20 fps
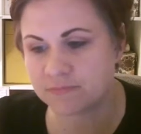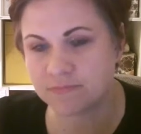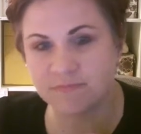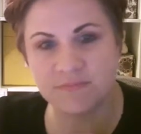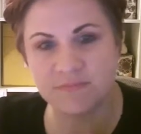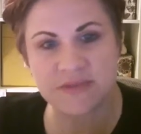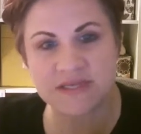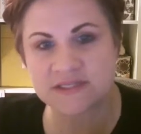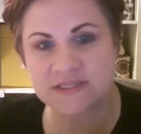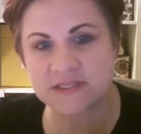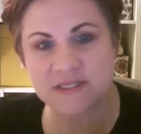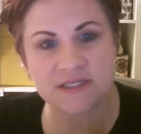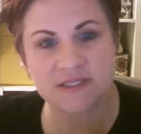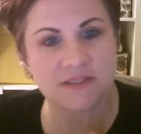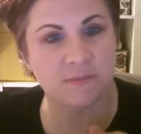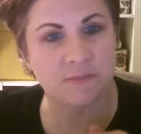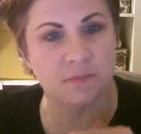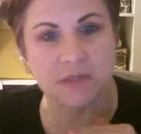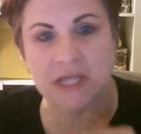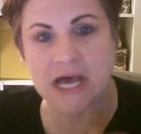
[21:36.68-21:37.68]
business
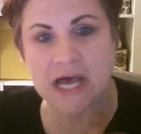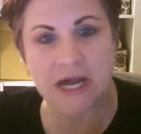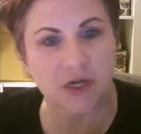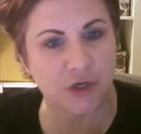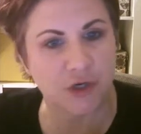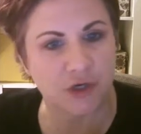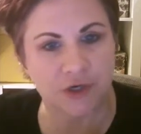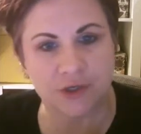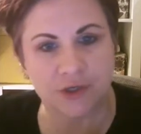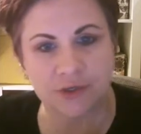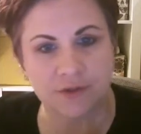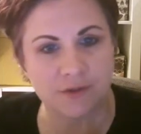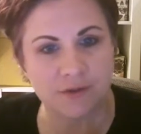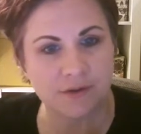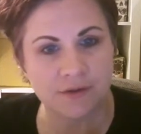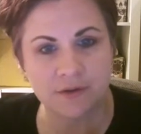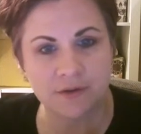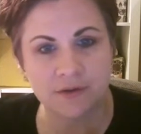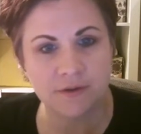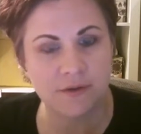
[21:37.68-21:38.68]
blocker,
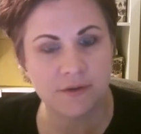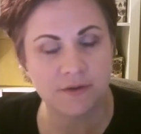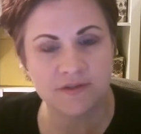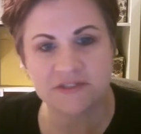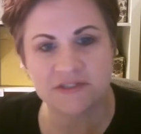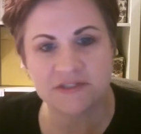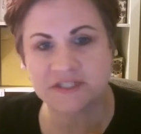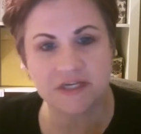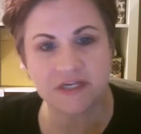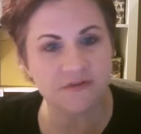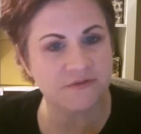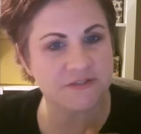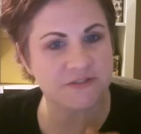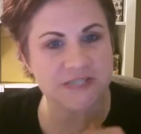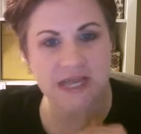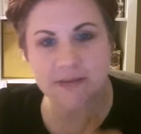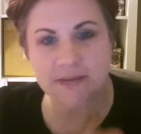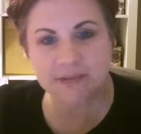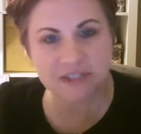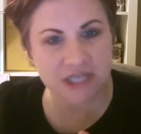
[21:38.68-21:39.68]

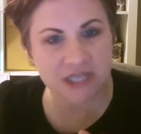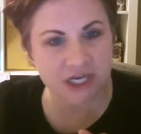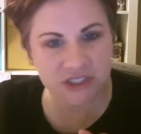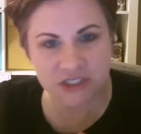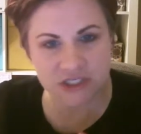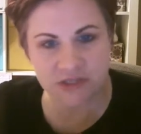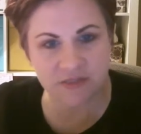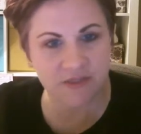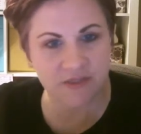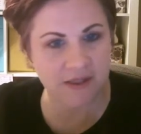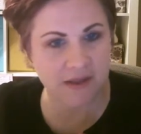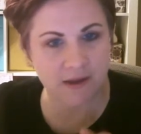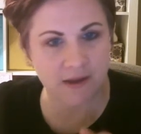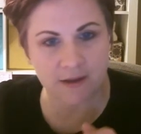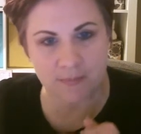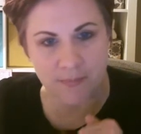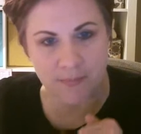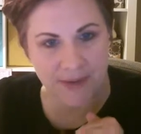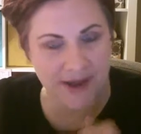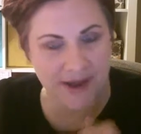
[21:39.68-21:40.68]
self-sabotaging thing I
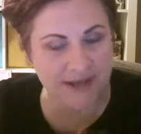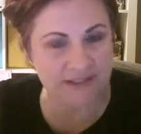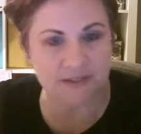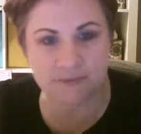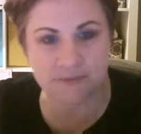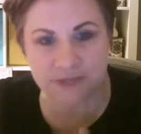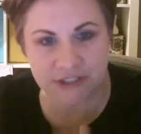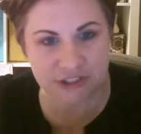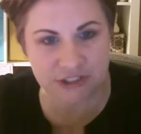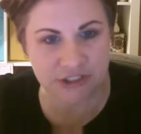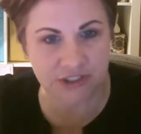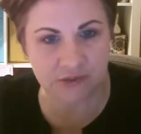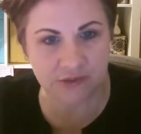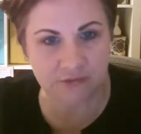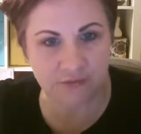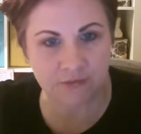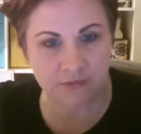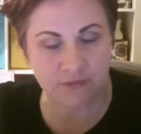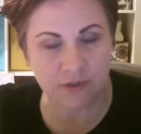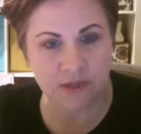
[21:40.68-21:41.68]
could possibly do.
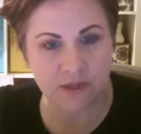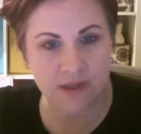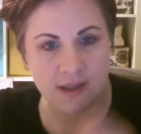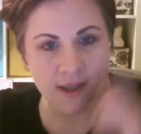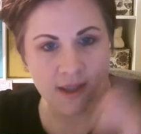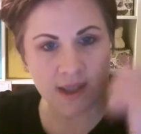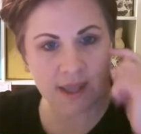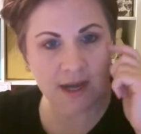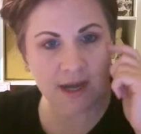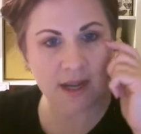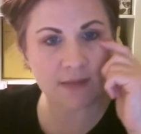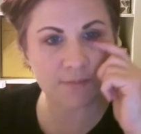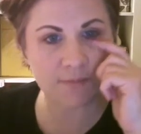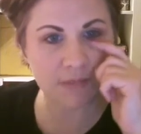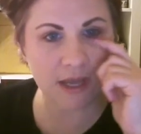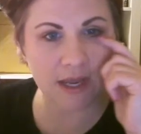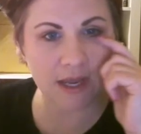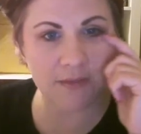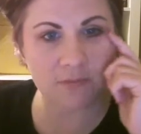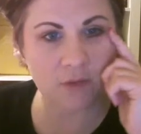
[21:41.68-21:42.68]
And
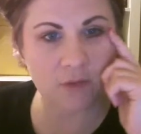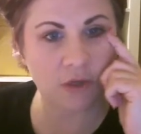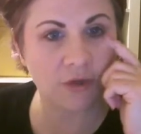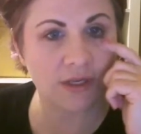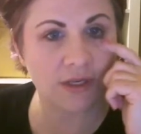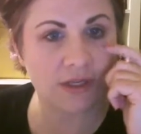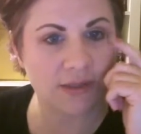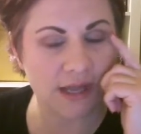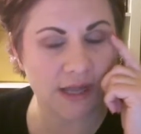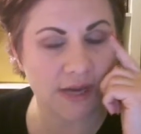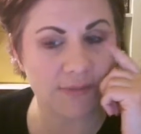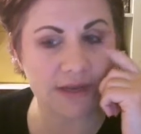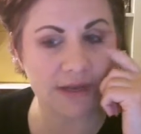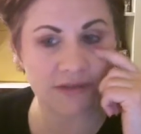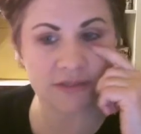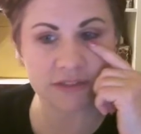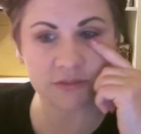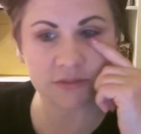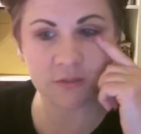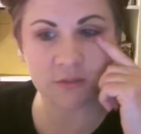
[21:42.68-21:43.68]
I'm learning a lot about
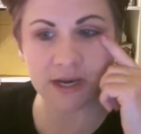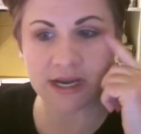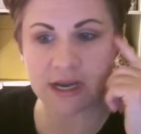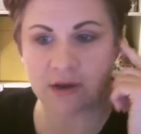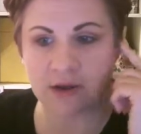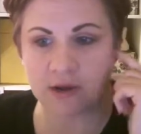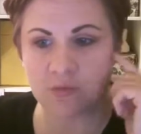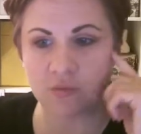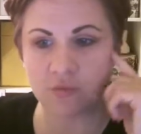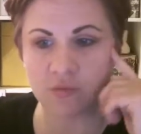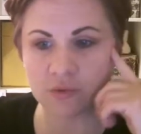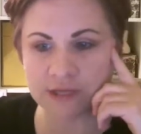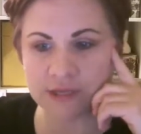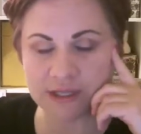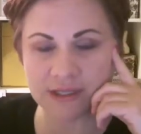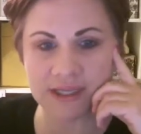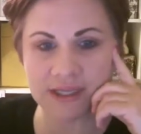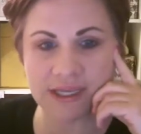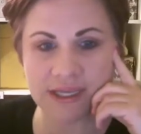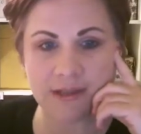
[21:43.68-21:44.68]
this right now.
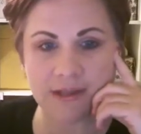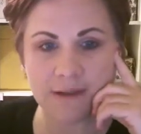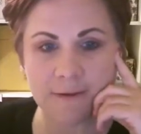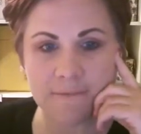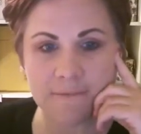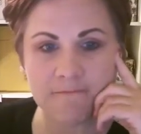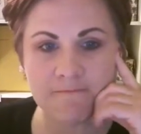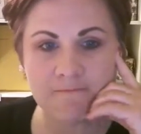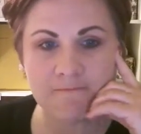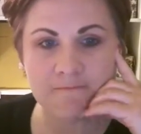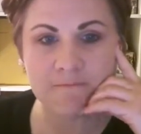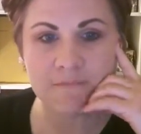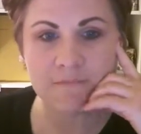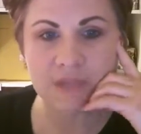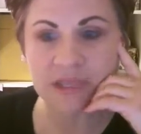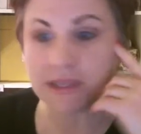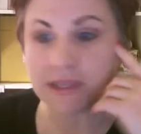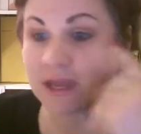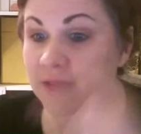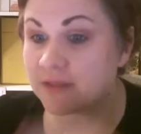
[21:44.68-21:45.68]

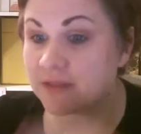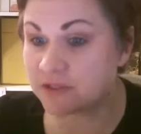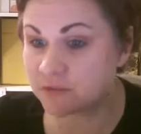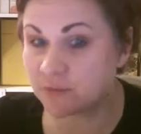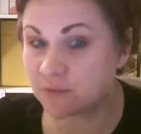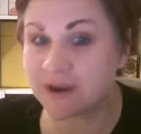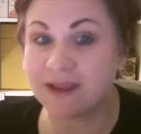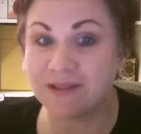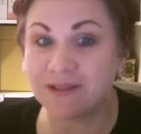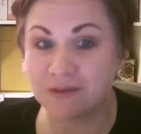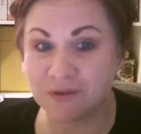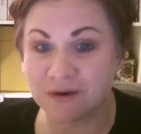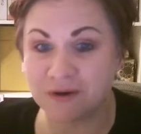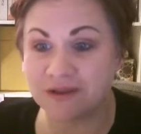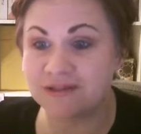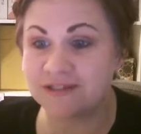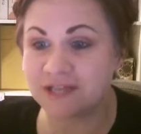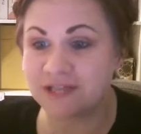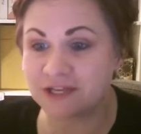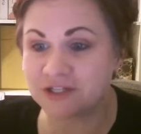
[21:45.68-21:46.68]
Yeah, that's right, Laura.
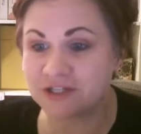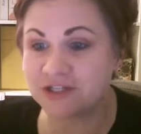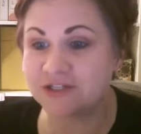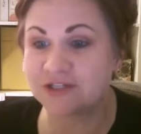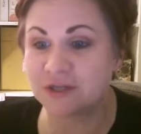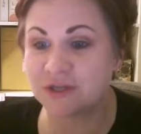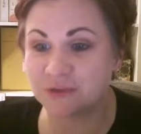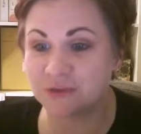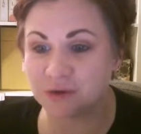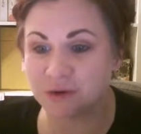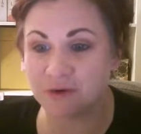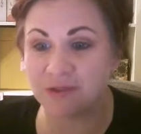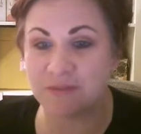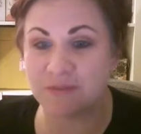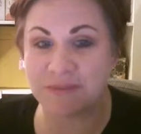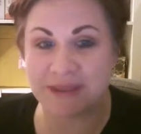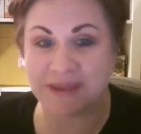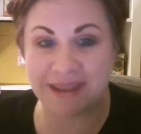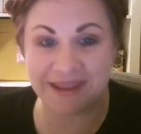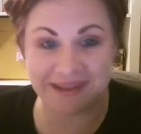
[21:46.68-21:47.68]
Intentions don't go to the
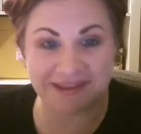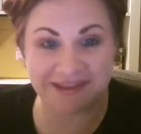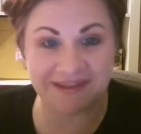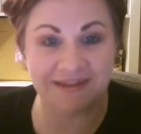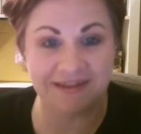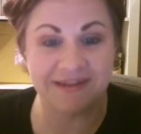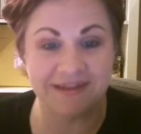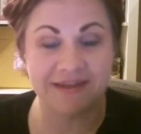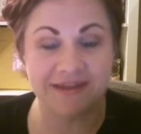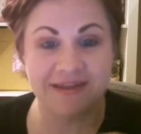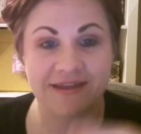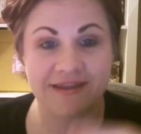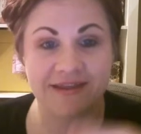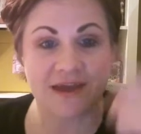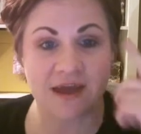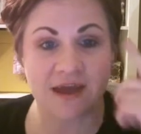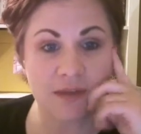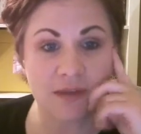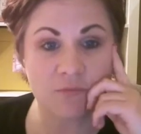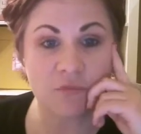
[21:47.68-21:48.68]
bank.
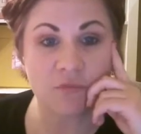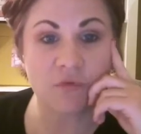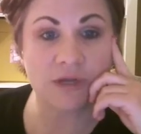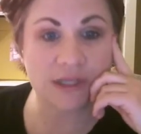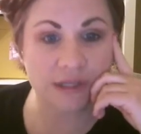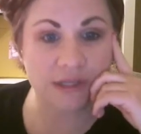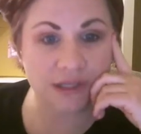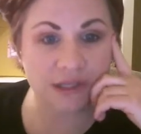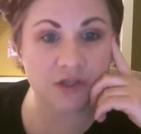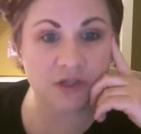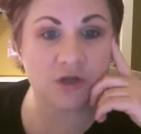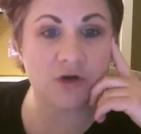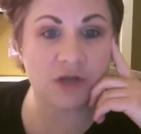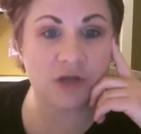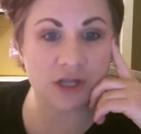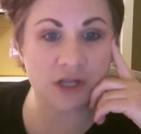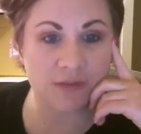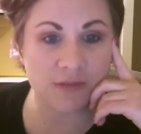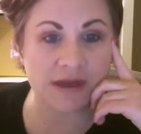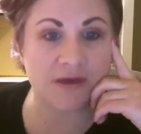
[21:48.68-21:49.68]
I'm really
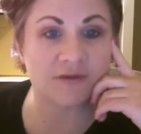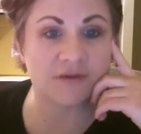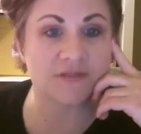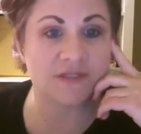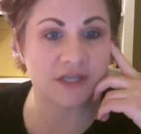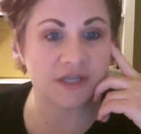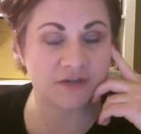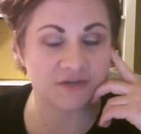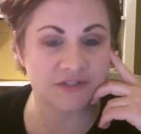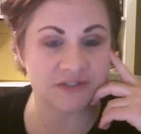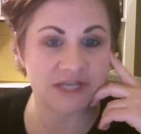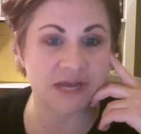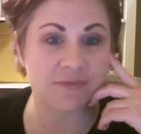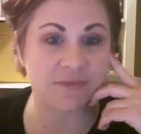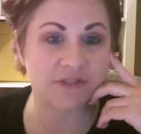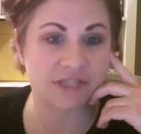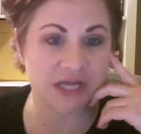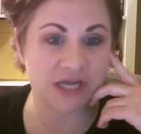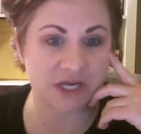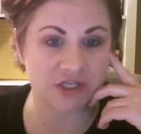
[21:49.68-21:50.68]
learning about
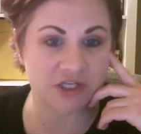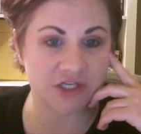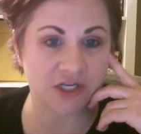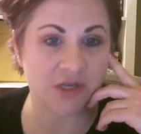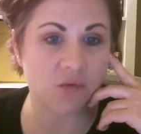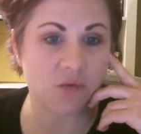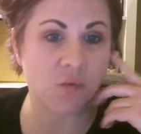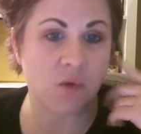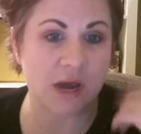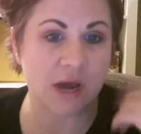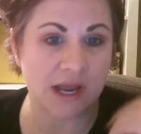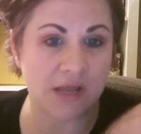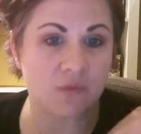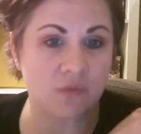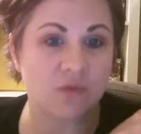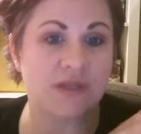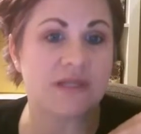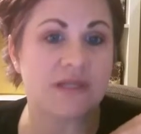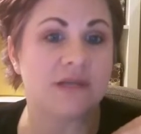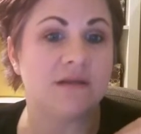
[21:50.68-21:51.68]
self-sabotaging and why
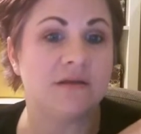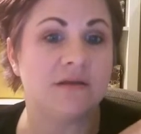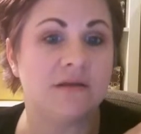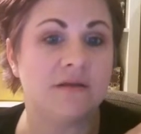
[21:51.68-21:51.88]
we